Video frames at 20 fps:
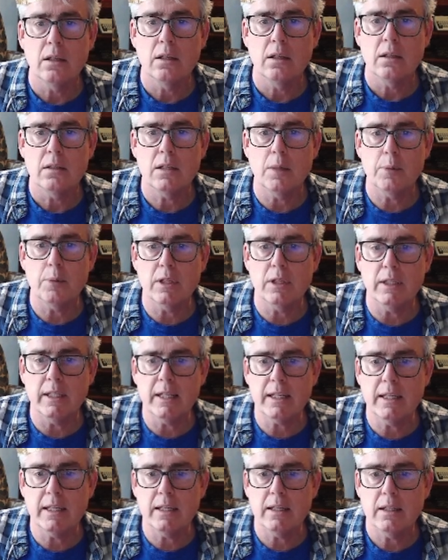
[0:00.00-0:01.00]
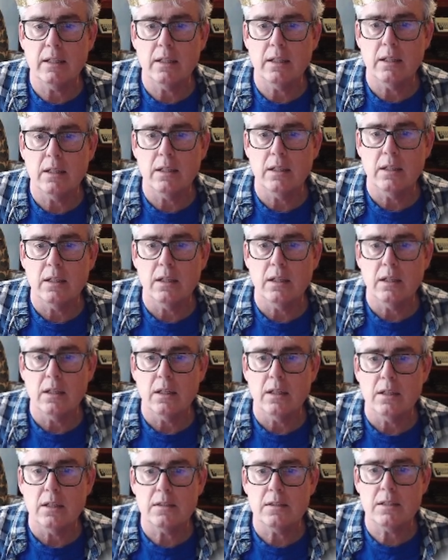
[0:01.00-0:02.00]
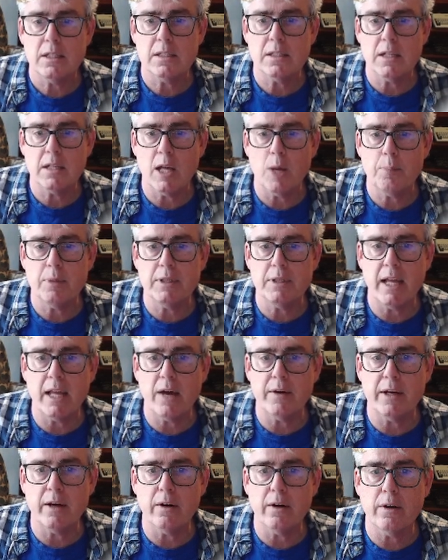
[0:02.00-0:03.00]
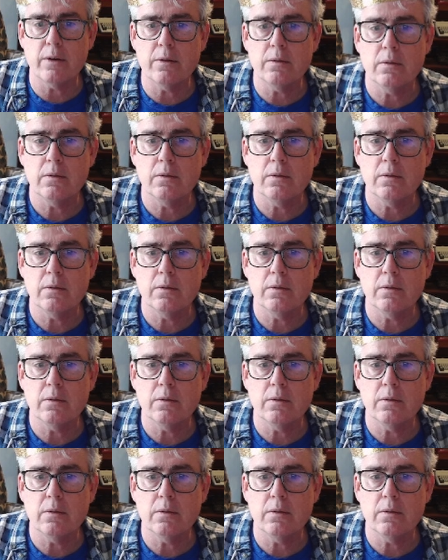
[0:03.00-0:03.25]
Double click. See, it's an up and down arrow.